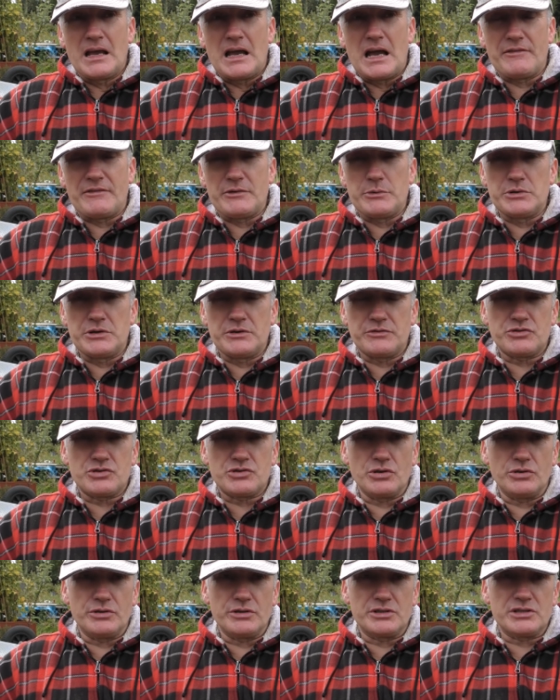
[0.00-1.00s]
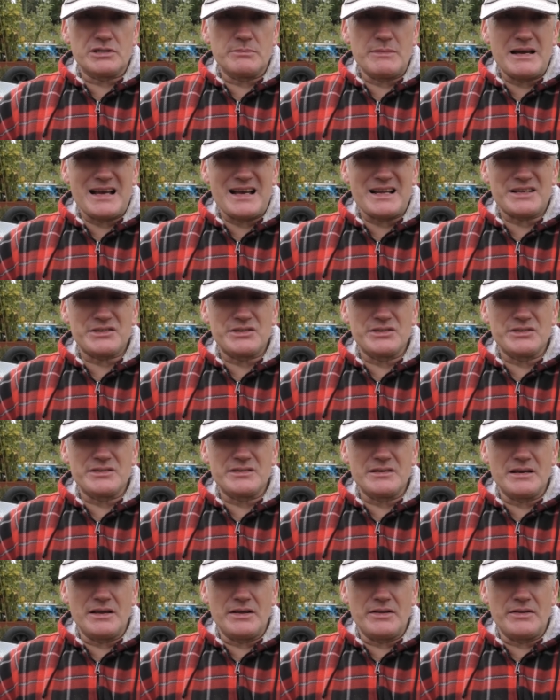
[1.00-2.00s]
if I would have took the
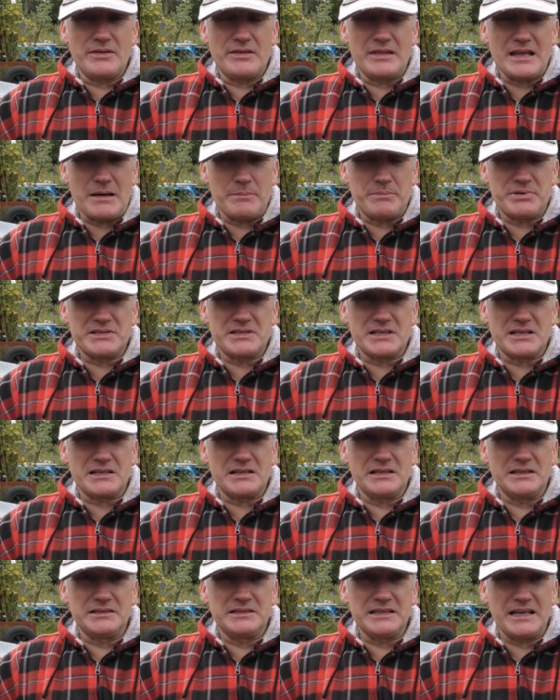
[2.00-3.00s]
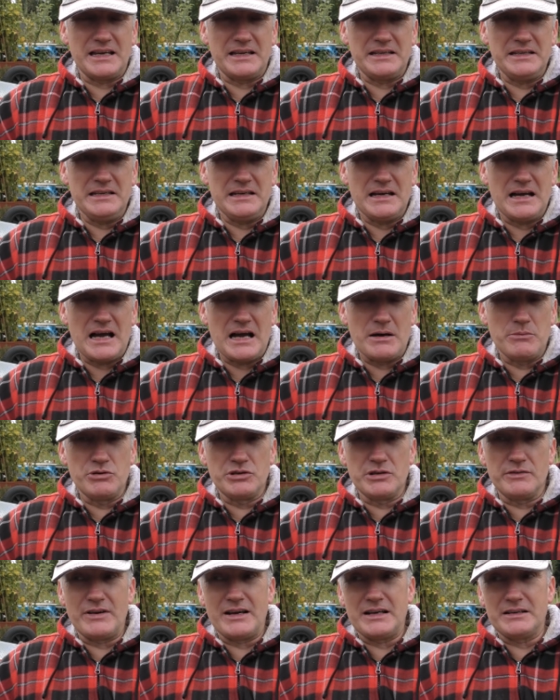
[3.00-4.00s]
tomatoes that particular day, I
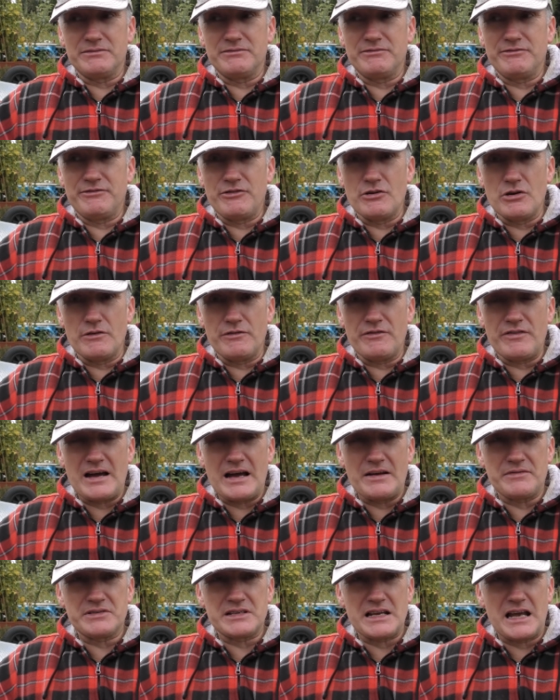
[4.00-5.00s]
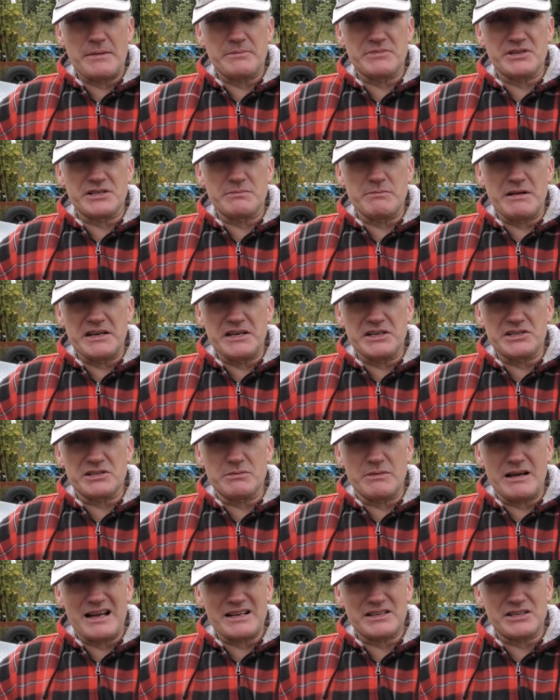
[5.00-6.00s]
would have had 4 or 5 times as many
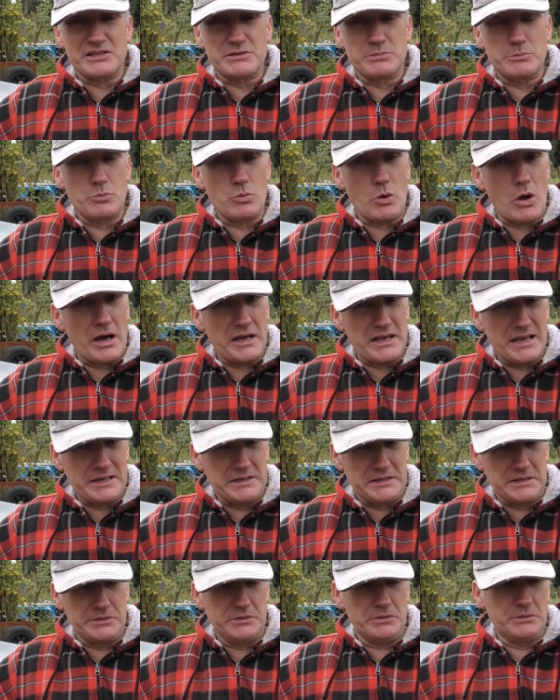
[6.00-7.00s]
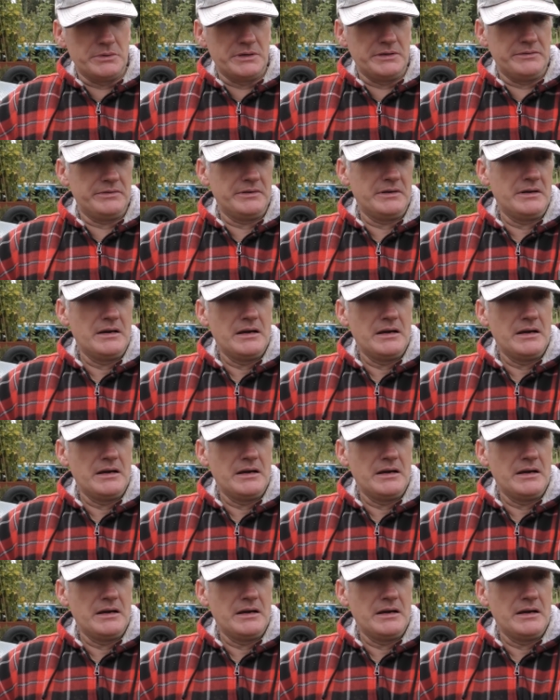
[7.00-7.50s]
tomatoes than what I ended up with.